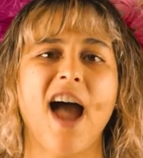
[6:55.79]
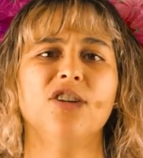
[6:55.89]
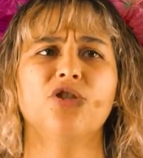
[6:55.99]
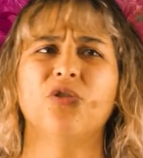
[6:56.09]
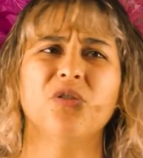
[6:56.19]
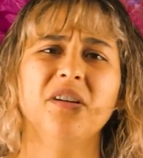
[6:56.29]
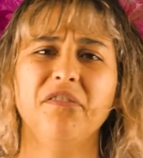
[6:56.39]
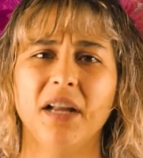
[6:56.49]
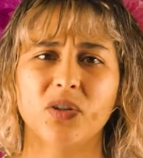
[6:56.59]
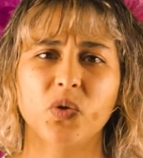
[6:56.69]
I scroll there for
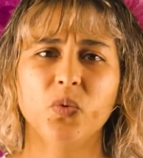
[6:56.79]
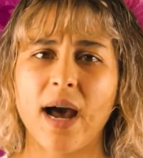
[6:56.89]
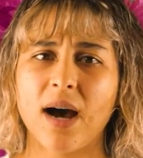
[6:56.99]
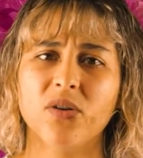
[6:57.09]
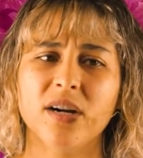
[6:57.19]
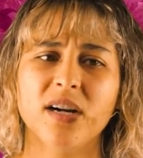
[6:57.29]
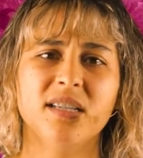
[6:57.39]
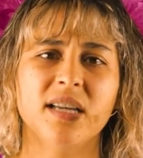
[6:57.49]
like 2 hours,